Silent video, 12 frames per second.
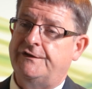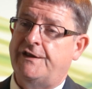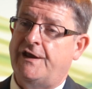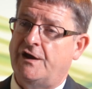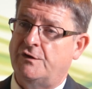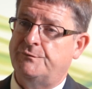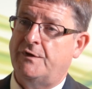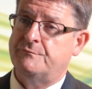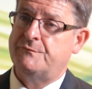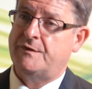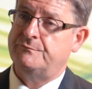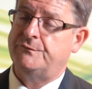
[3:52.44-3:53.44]
help our
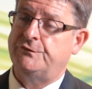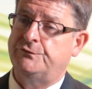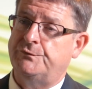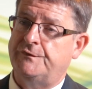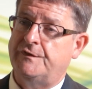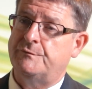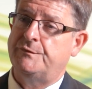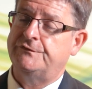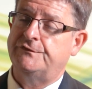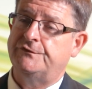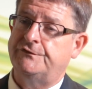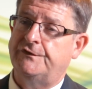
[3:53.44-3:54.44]
members with their
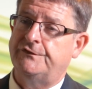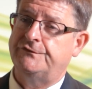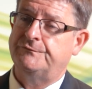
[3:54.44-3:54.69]
businesses.